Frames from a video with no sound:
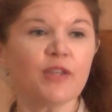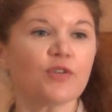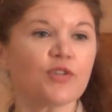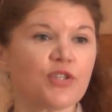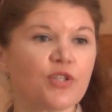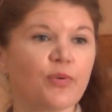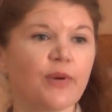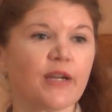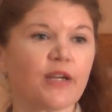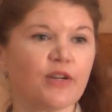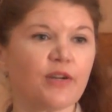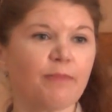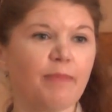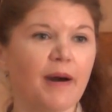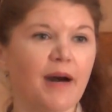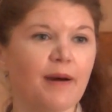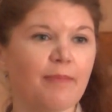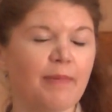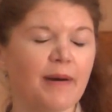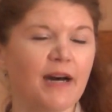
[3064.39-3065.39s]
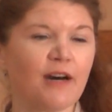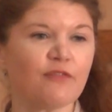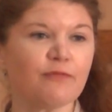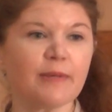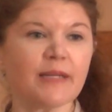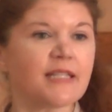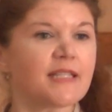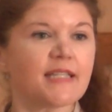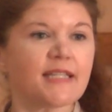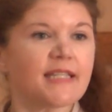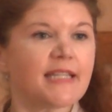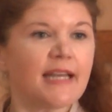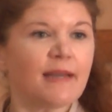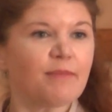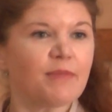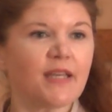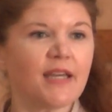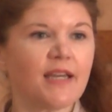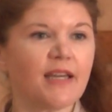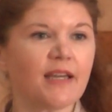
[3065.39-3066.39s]
mean, they're just quicker to pop off. But it's the same
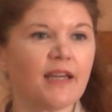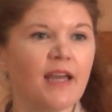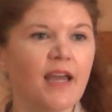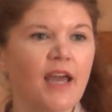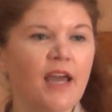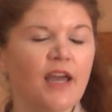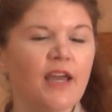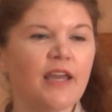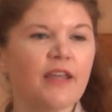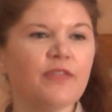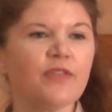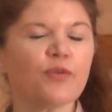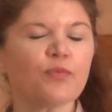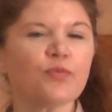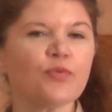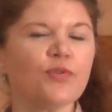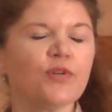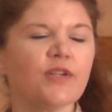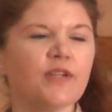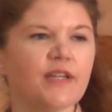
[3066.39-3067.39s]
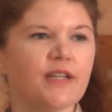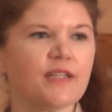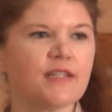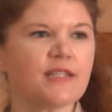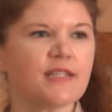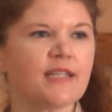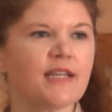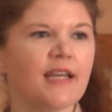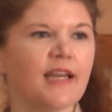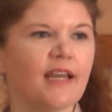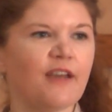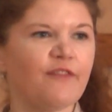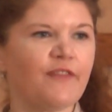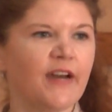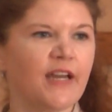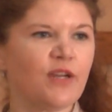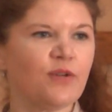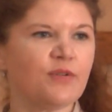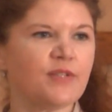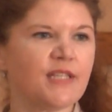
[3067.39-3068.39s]
thing. And the rule is, if
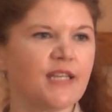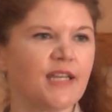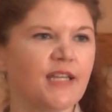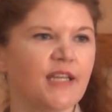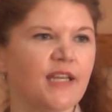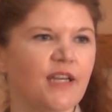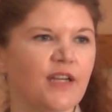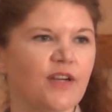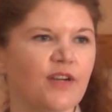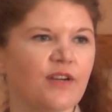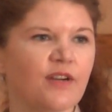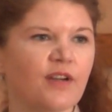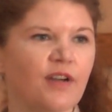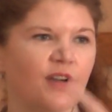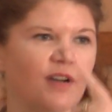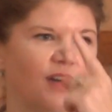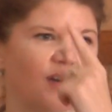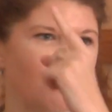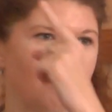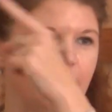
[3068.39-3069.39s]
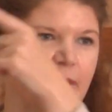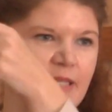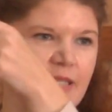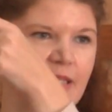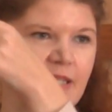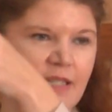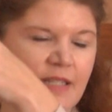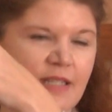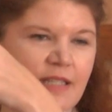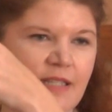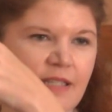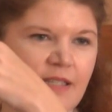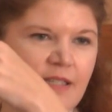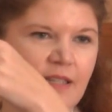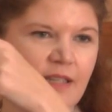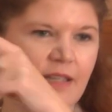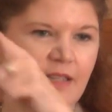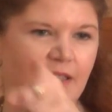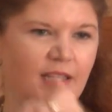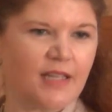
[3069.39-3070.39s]
I don't take care of business,
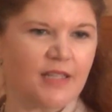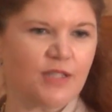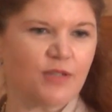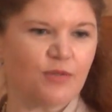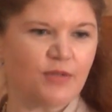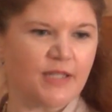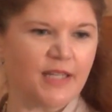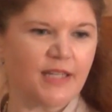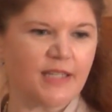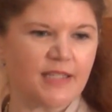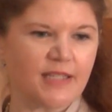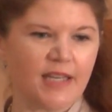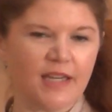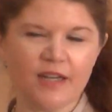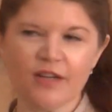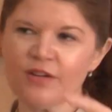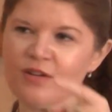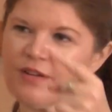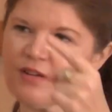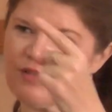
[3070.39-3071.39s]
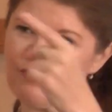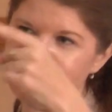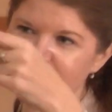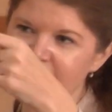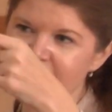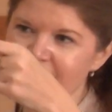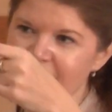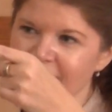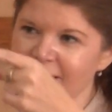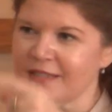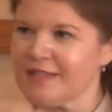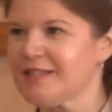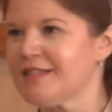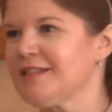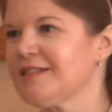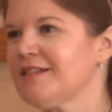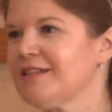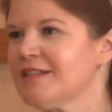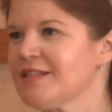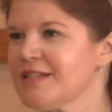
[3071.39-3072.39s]
Guess who takes care of
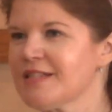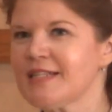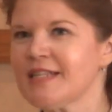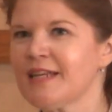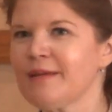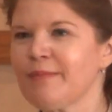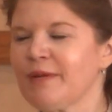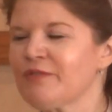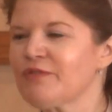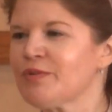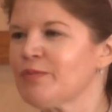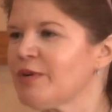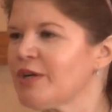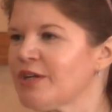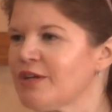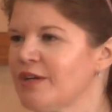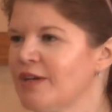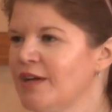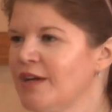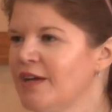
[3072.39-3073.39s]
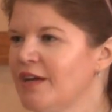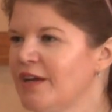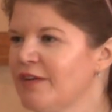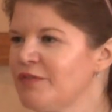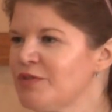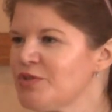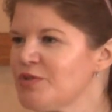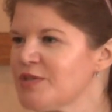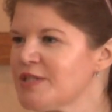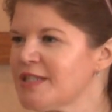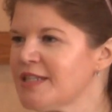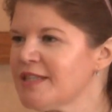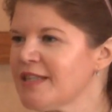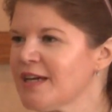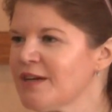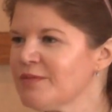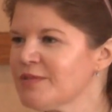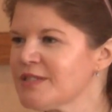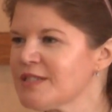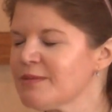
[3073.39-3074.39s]
business? It's the same everywhere. Haven't you seen
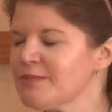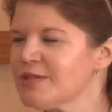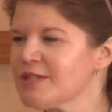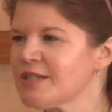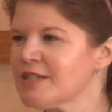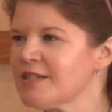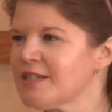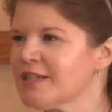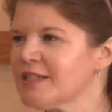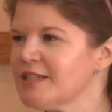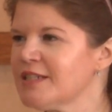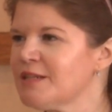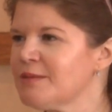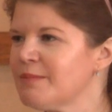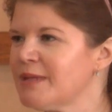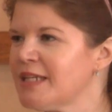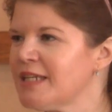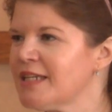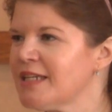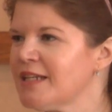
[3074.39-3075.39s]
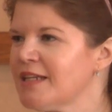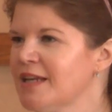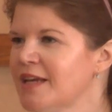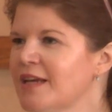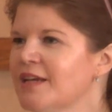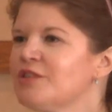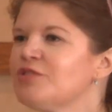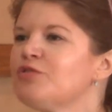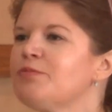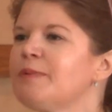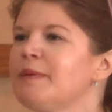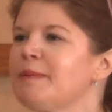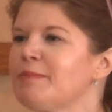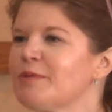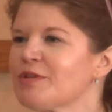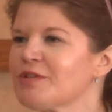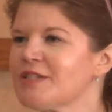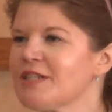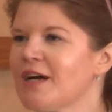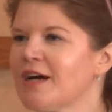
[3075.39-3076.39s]
that when someone's conducting a meeting, two
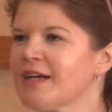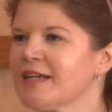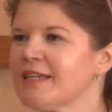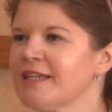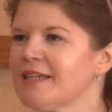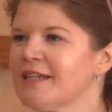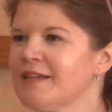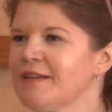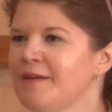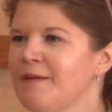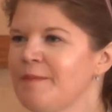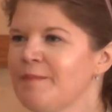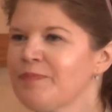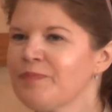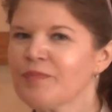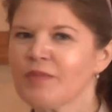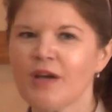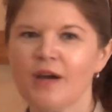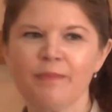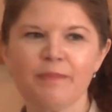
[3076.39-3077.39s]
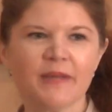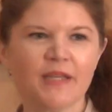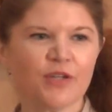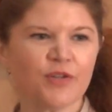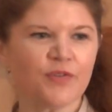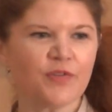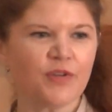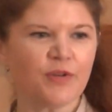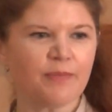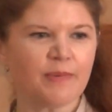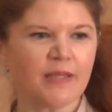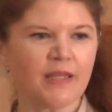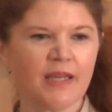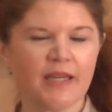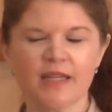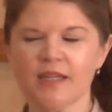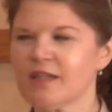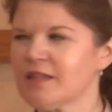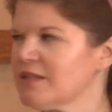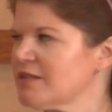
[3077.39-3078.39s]
people are talking, up here they'll be
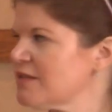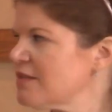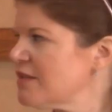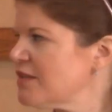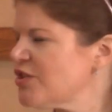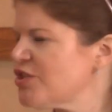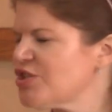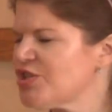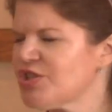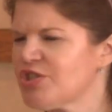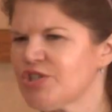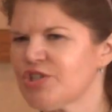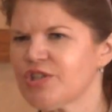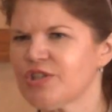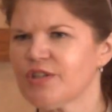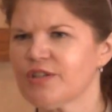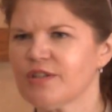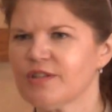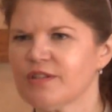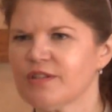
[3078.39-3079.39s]
like, shh,